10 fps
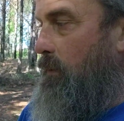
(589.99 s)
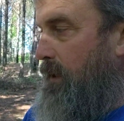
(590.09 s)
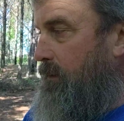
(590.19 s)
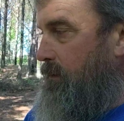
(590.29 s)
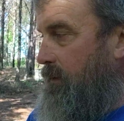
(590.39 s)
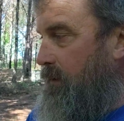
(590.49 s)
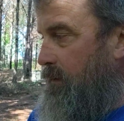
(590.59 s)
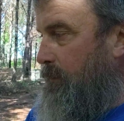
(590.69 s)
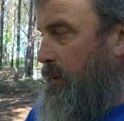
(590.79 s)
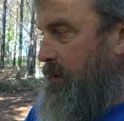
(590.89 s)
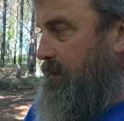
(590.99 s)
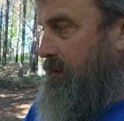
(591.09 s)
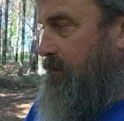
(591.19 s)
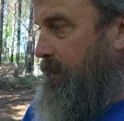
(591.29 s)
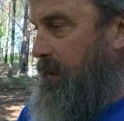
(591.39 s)
The
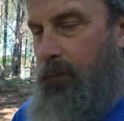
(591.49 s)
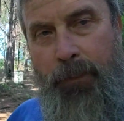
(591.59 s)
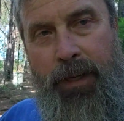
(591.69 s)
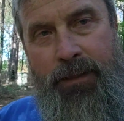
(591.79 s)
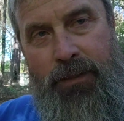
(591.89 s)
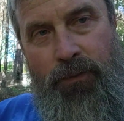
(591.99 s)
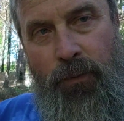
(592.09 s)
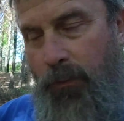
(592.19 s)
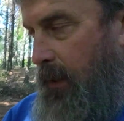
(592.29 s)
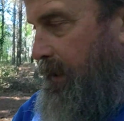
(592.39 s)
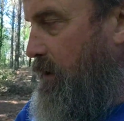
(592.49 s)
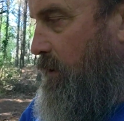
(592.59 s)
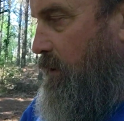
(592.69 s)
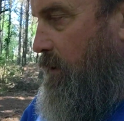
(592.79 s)
process of making, my mind just went blank on me.